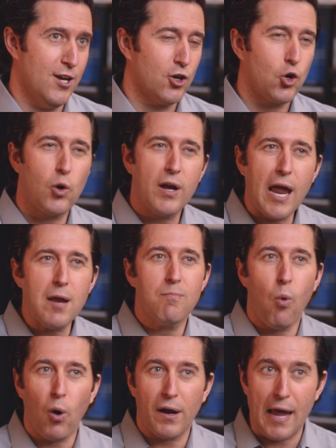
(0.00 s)
create
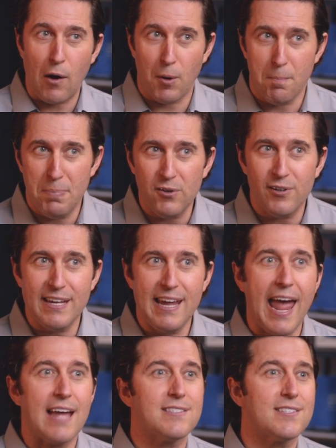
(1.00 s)
more
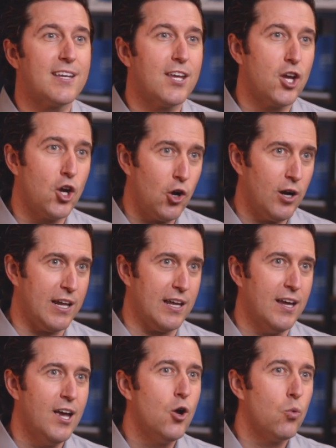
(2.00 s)
accountability and security